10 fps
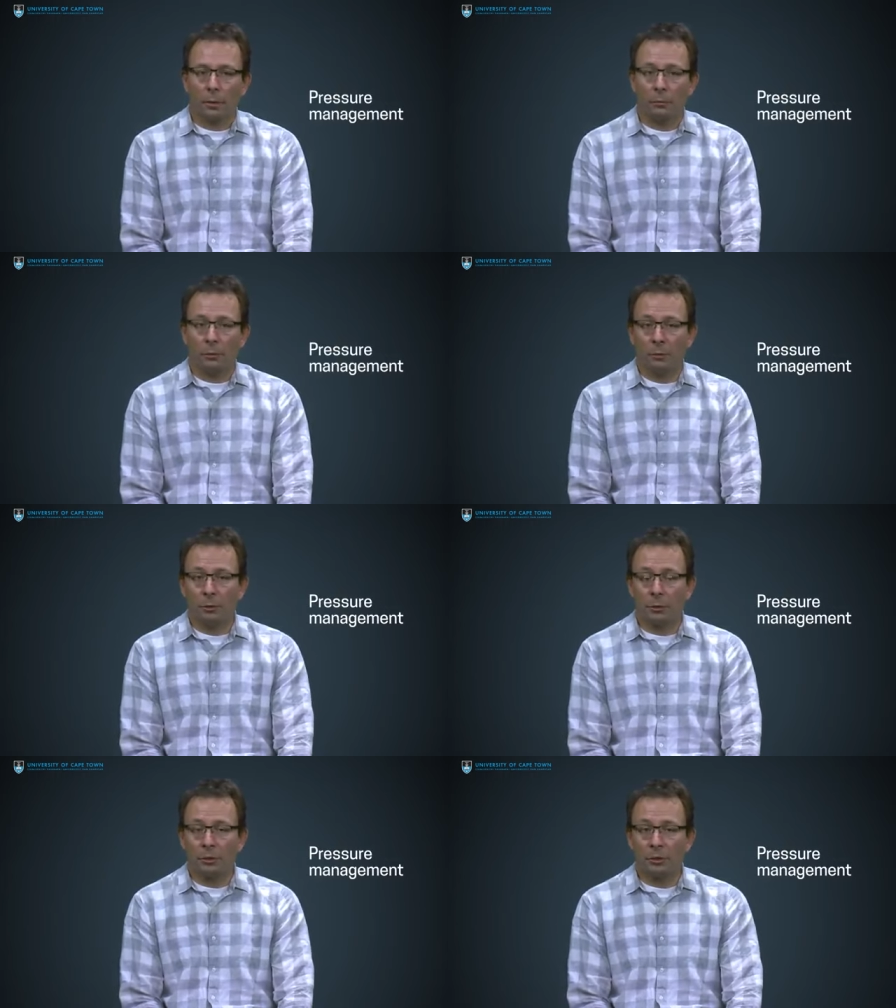If you
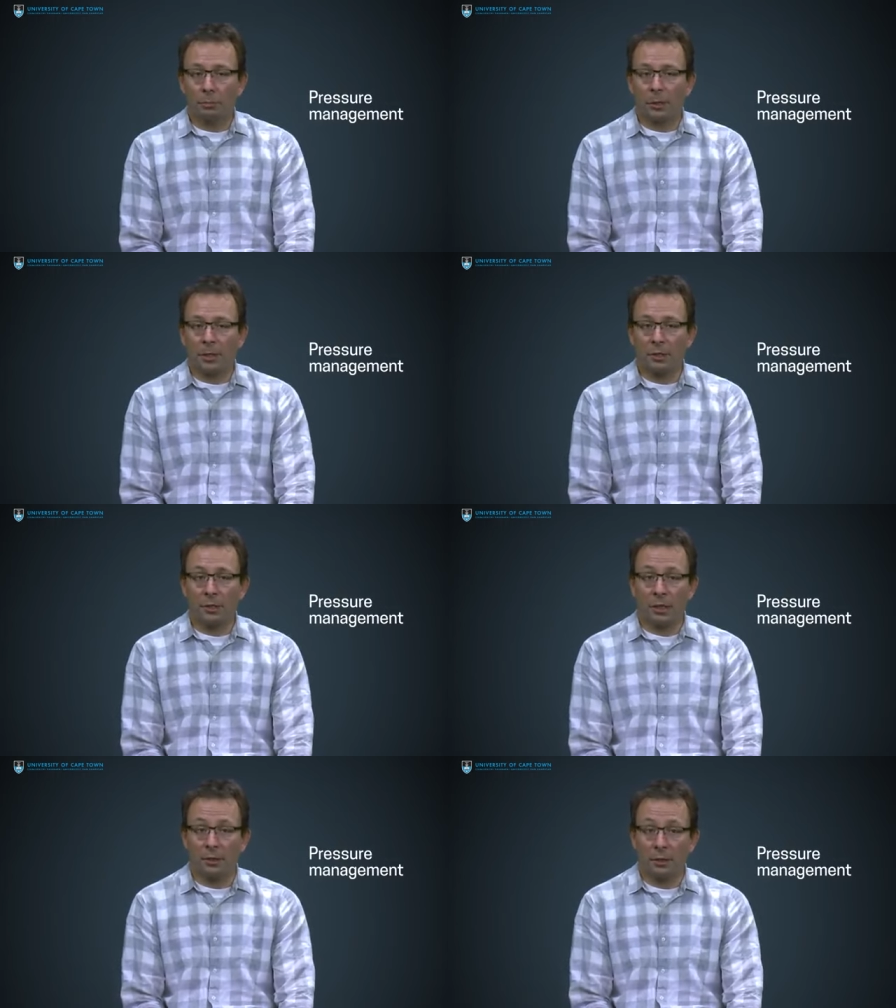reduce the pressure
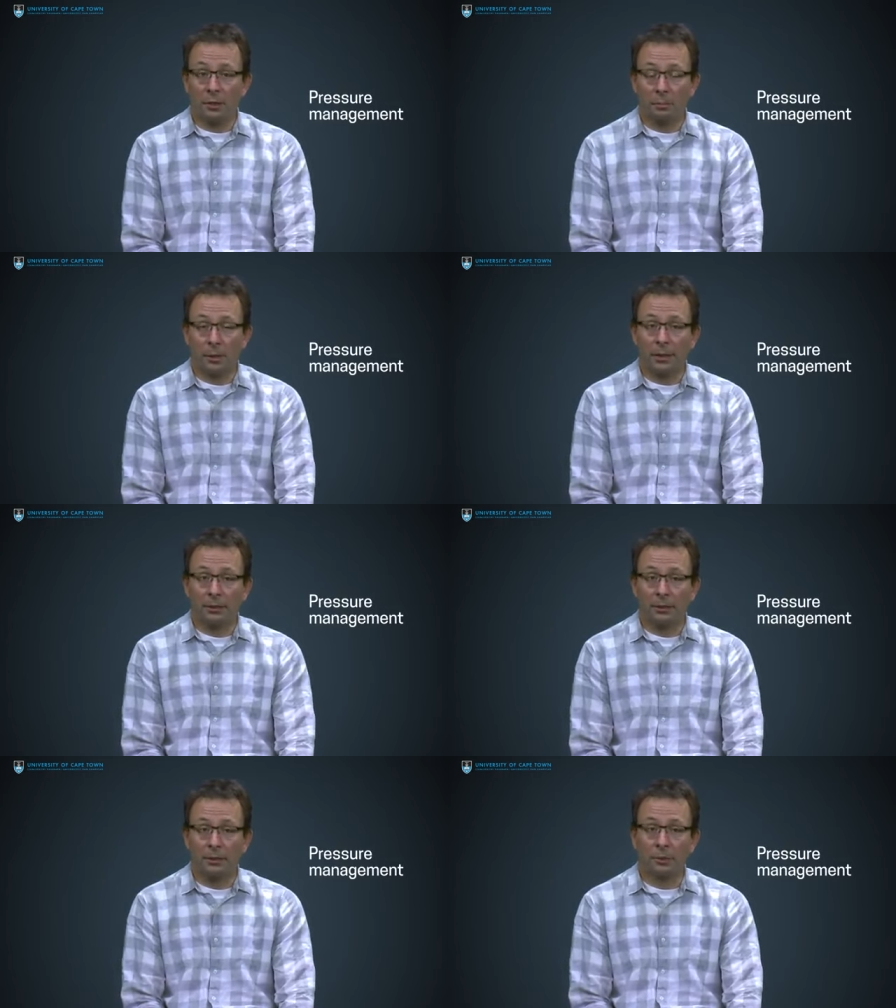in the supply
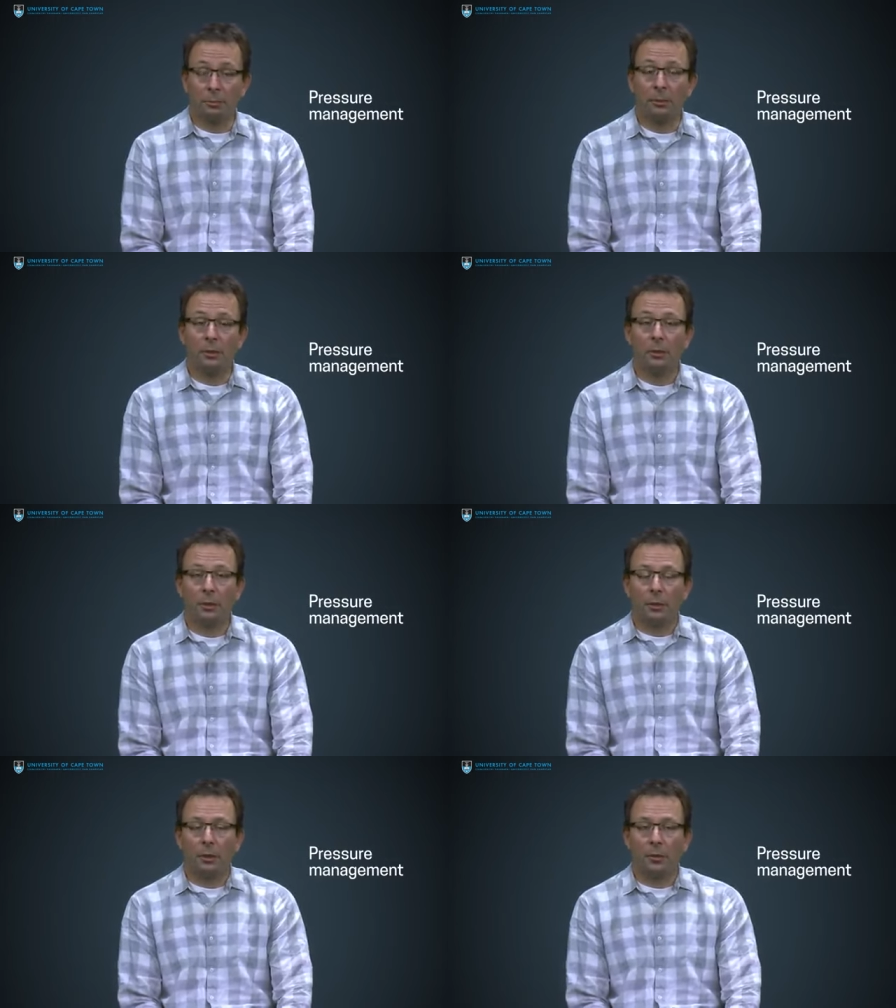system,
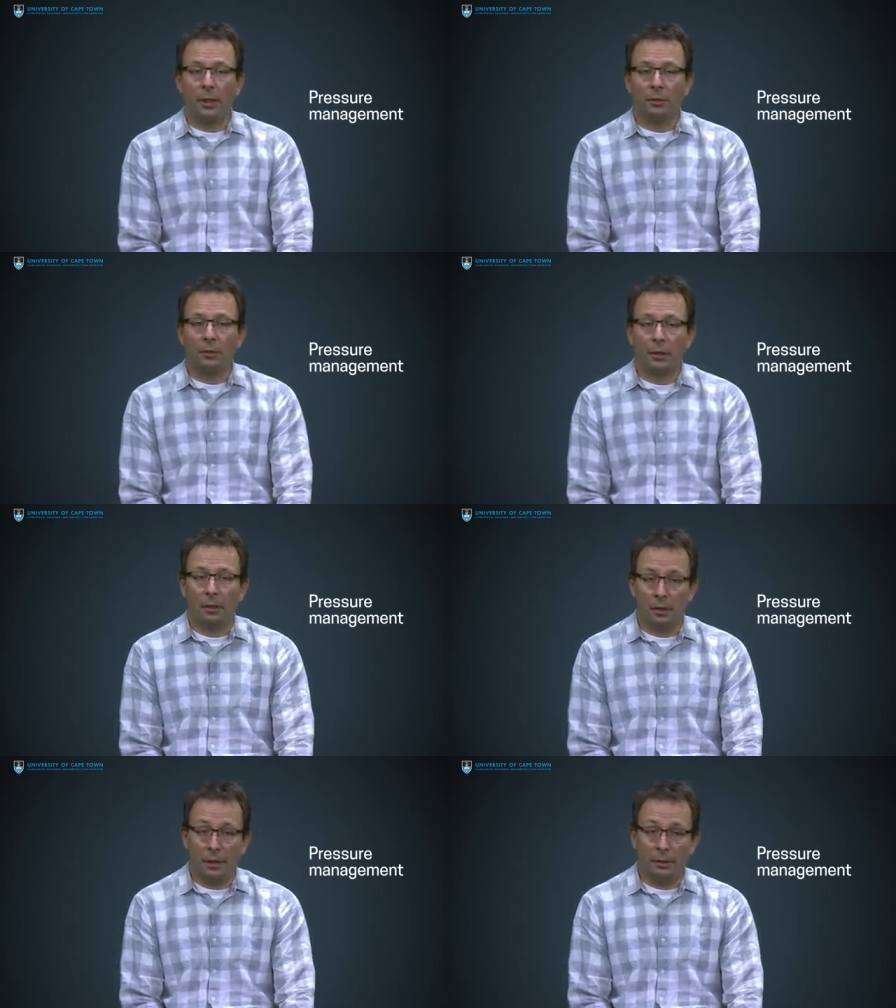that,
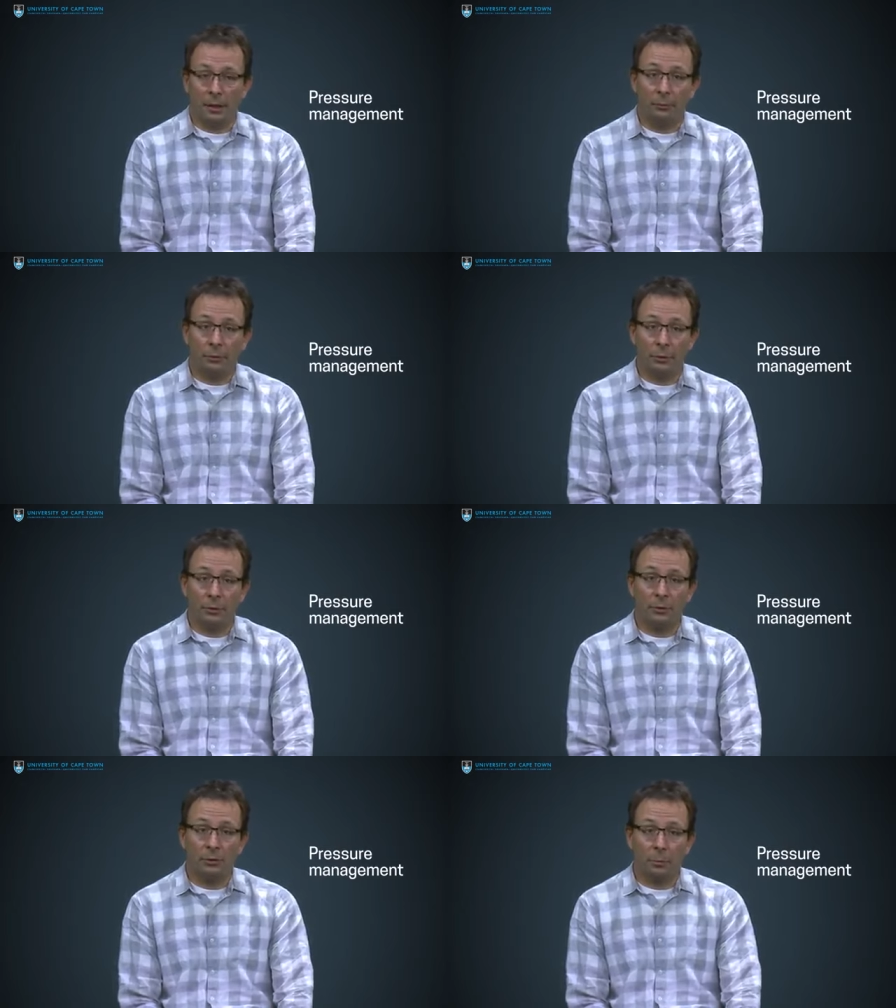that then
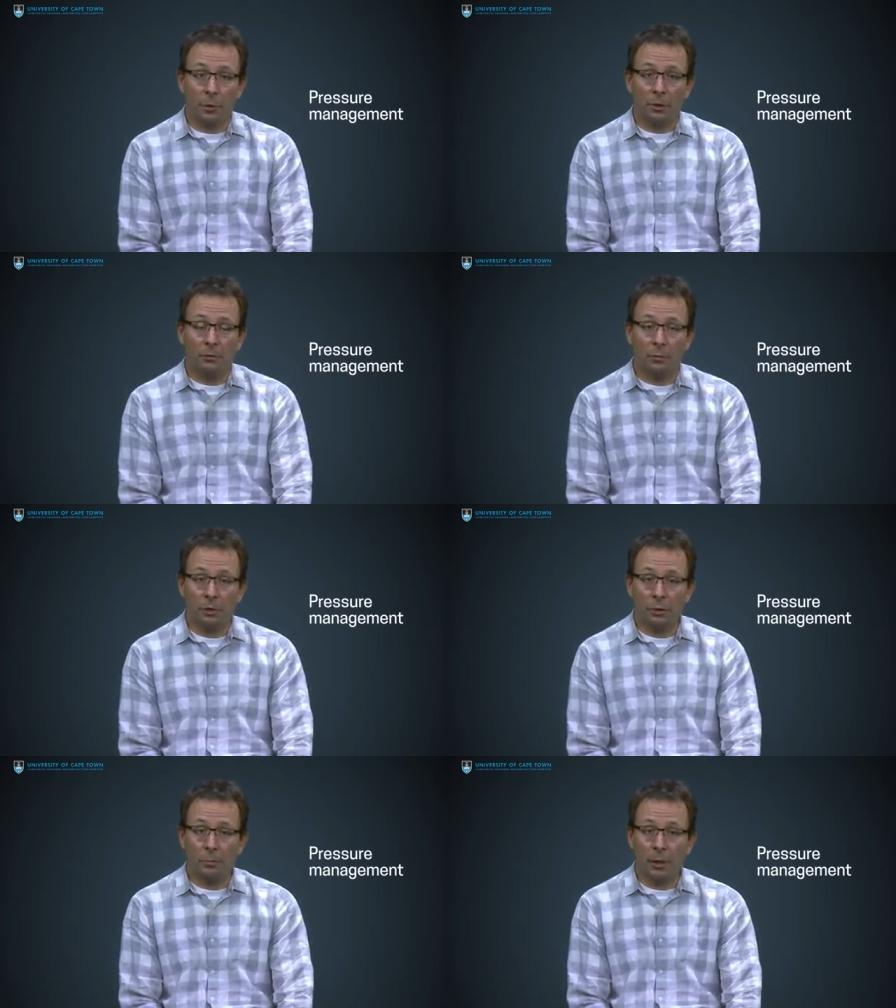reduces demand,
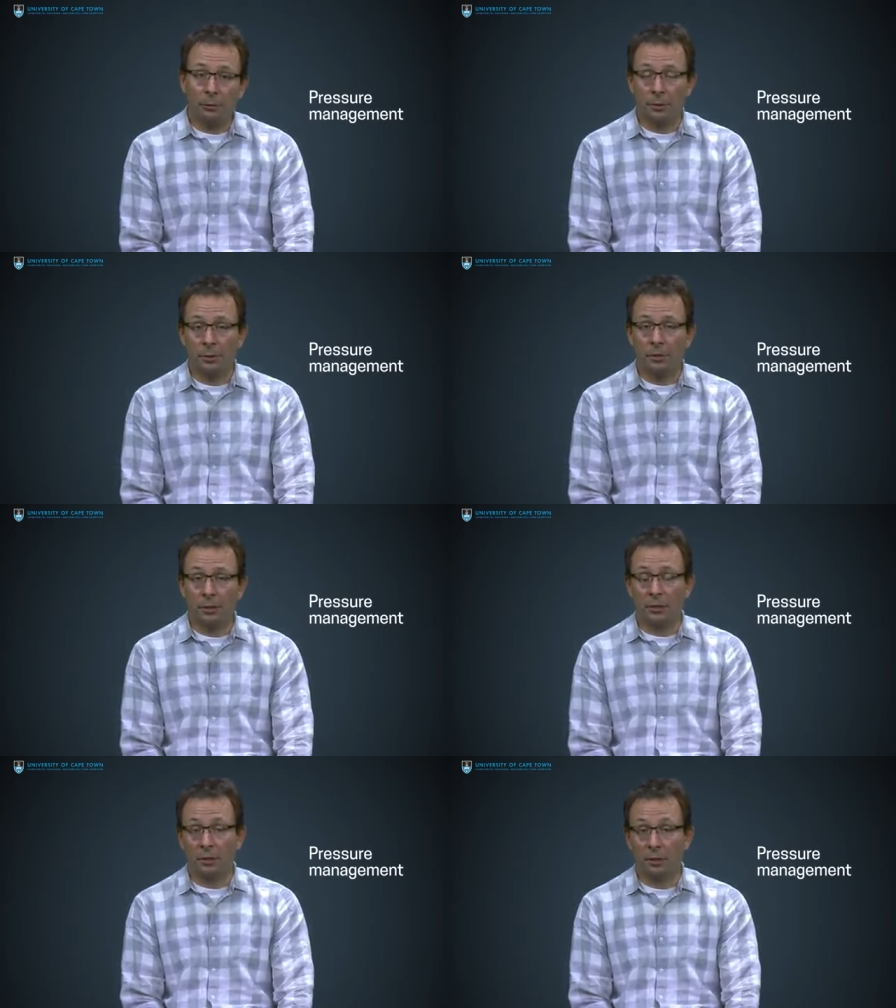first by
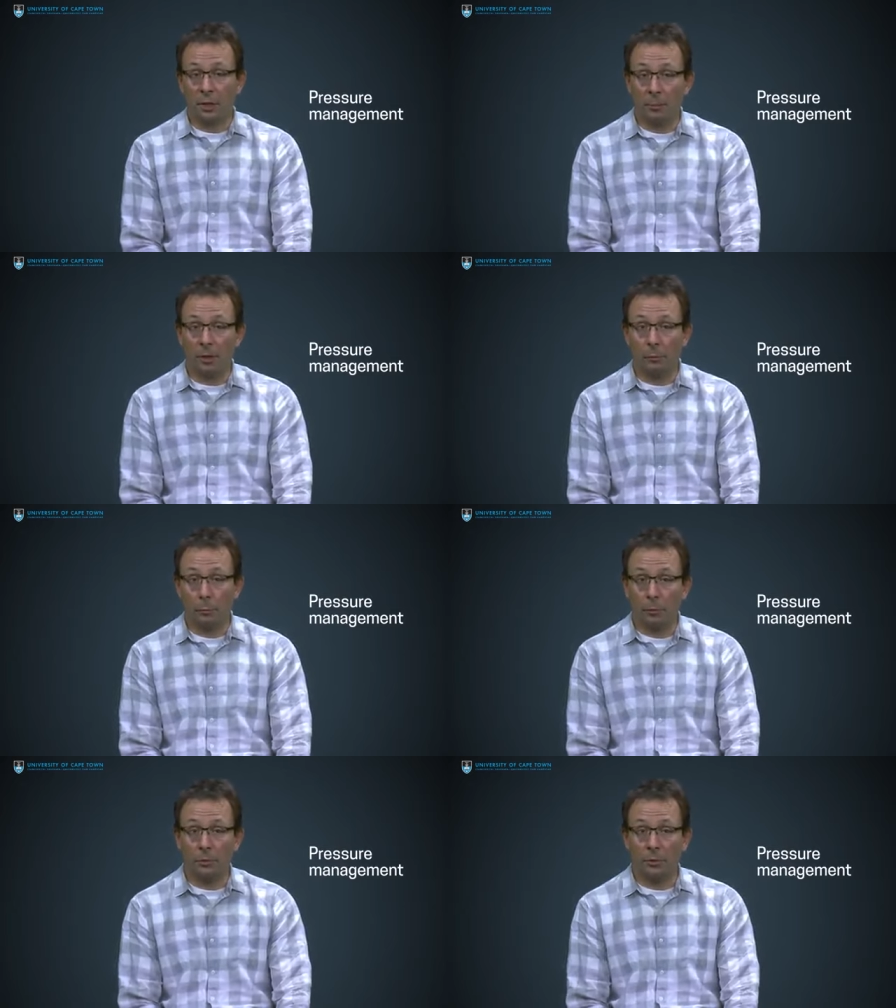reducing the amount of
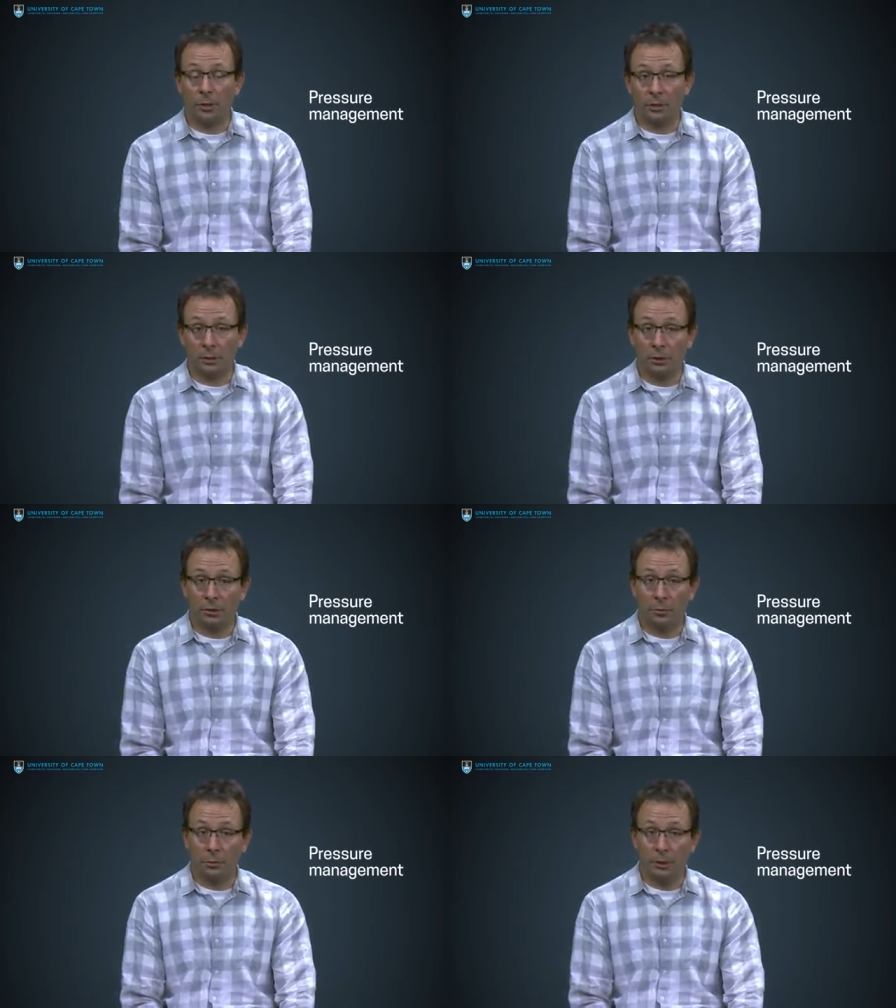water that is lost
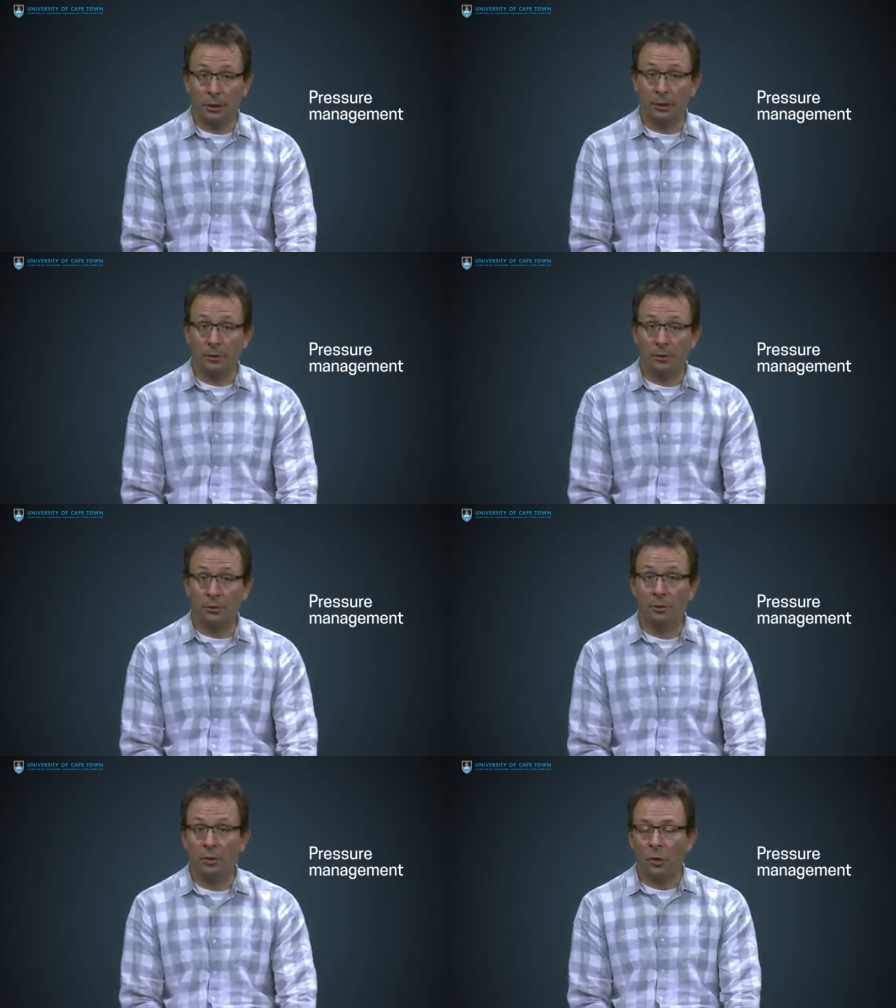through leakages,